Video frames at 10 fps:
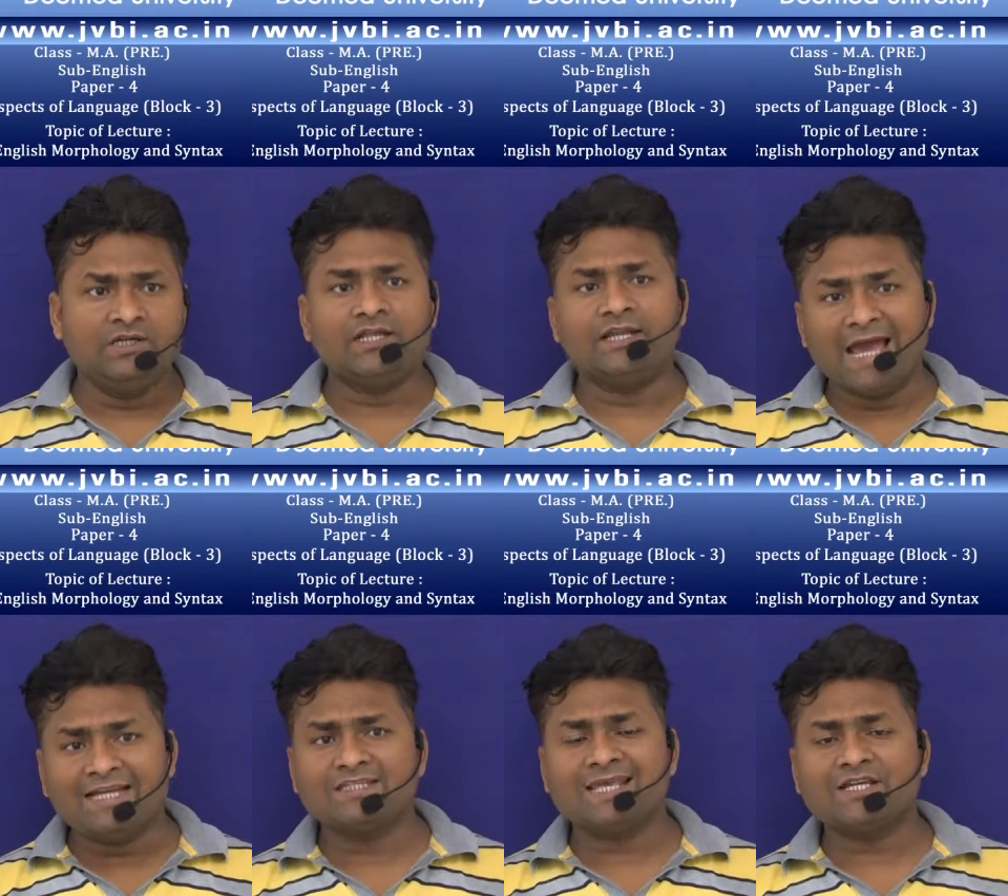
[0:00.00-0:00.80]
The
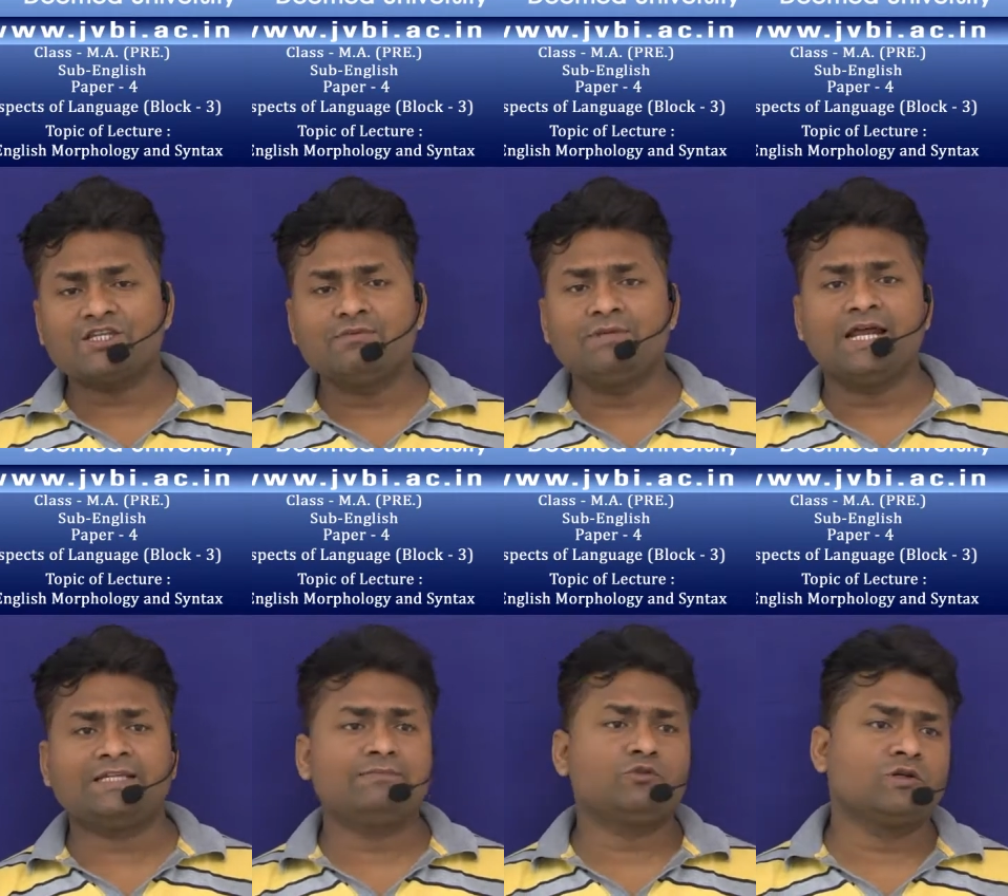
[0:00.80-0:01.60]
next section will
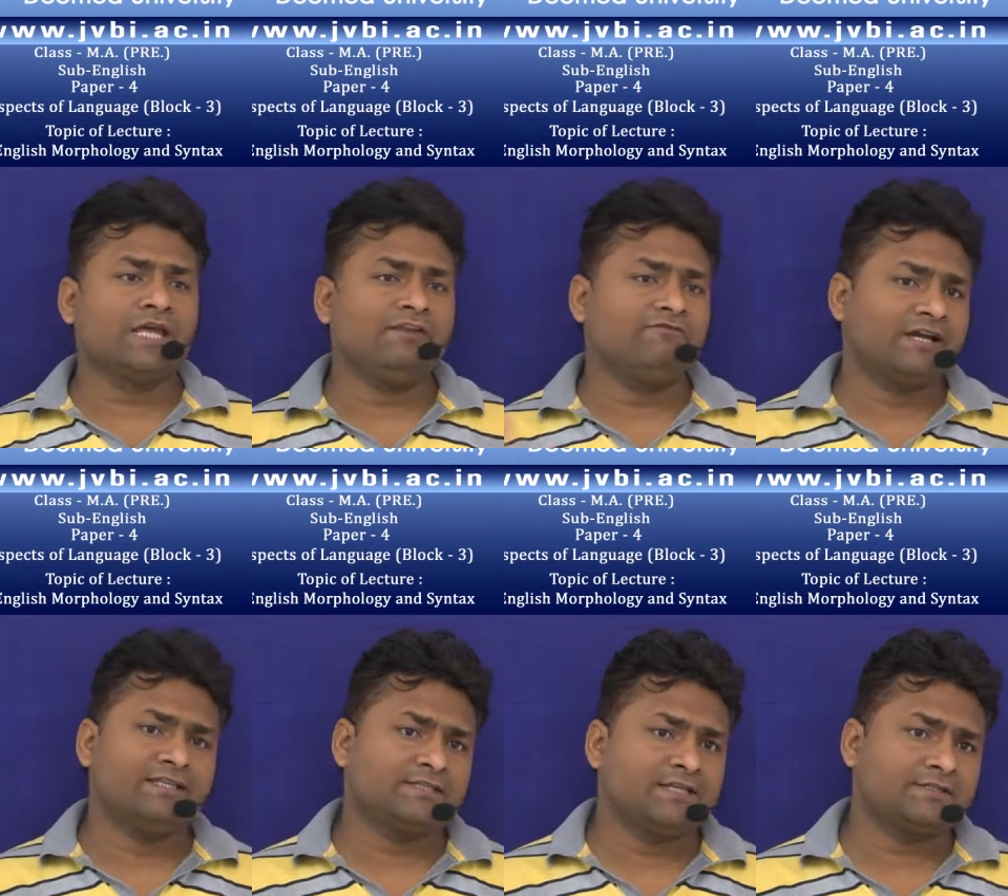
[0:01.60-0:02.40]
attempt to clarify
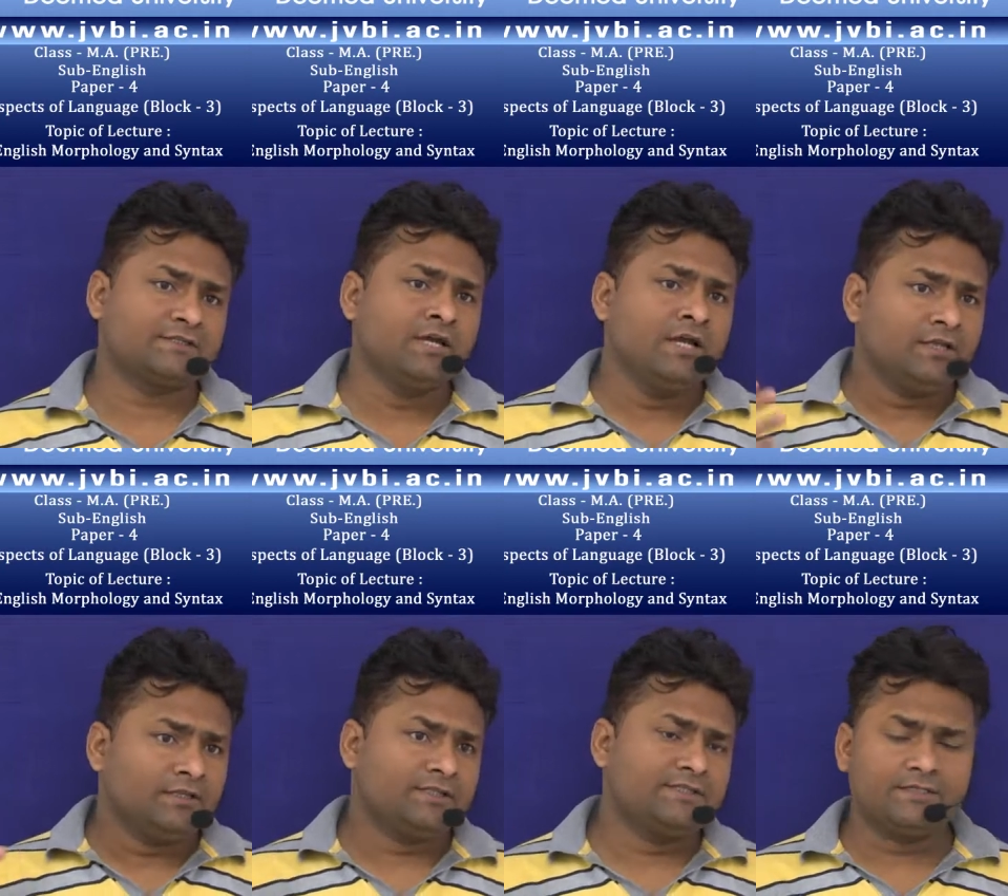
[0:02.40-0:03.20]
this
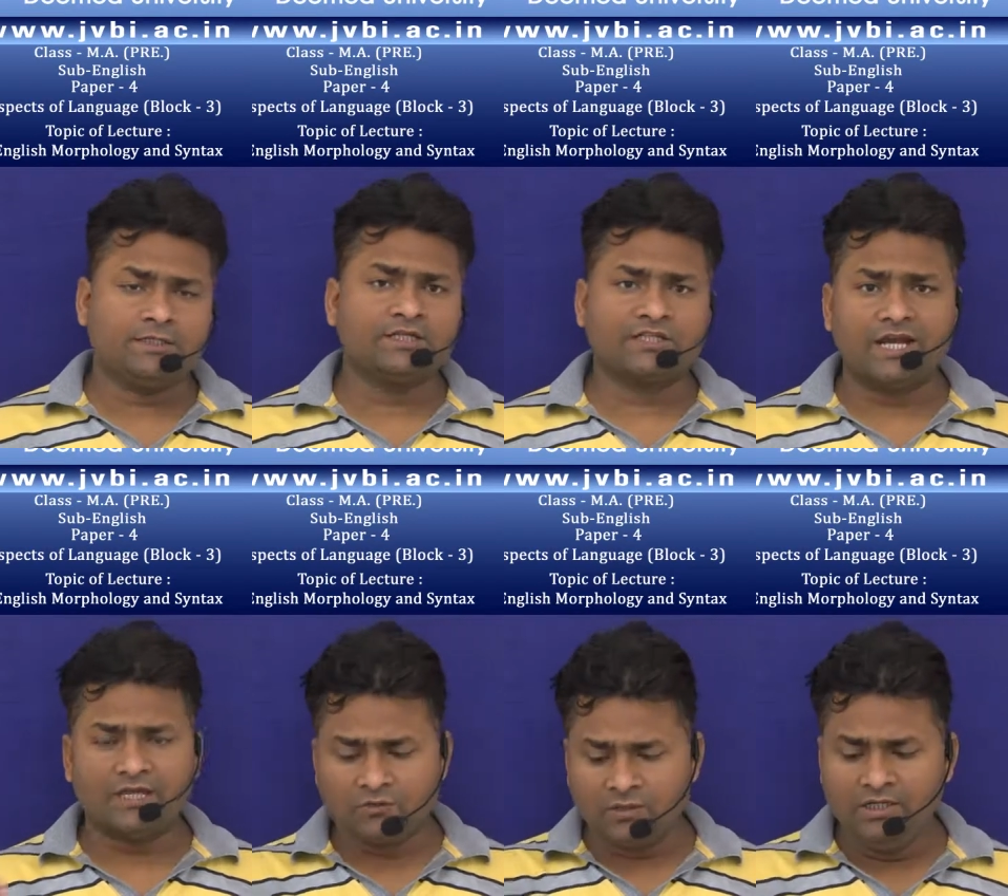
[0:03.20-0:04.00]
distinction
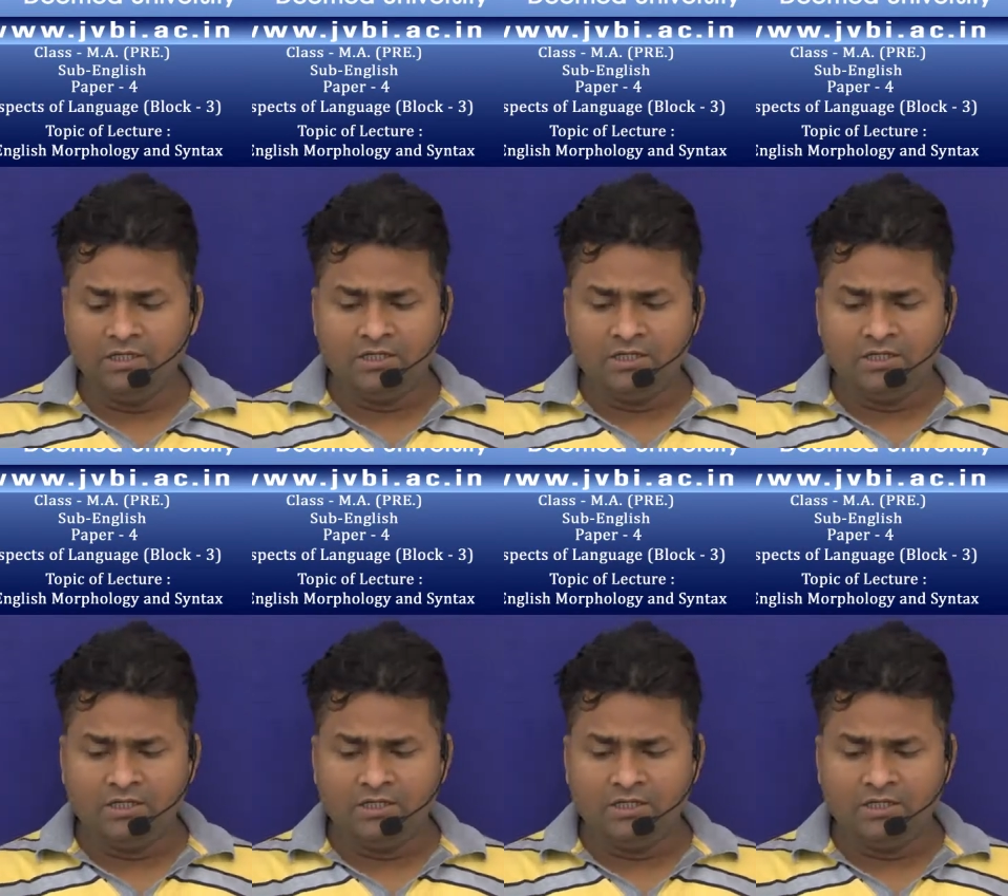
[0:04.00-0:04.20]
actually.